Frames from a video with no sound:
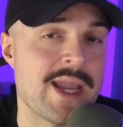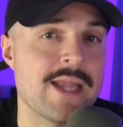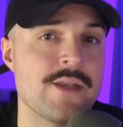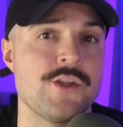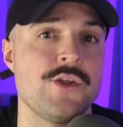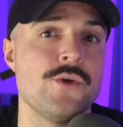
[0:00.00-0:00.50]

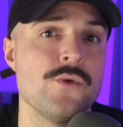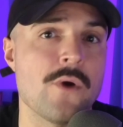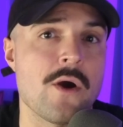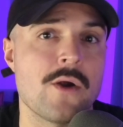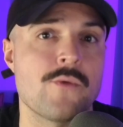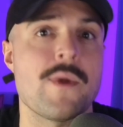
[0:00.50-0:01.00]
and you
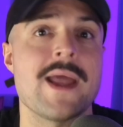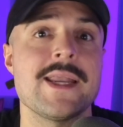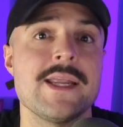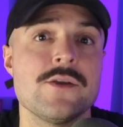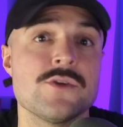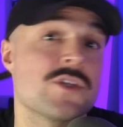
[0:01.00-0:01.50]
are
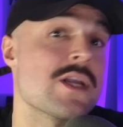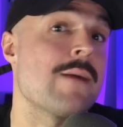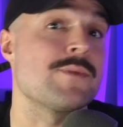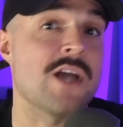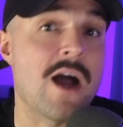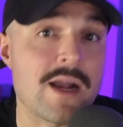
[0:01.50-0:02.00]
ready to
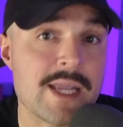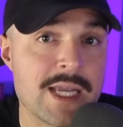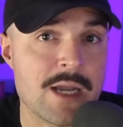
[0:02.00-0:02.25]
stop talking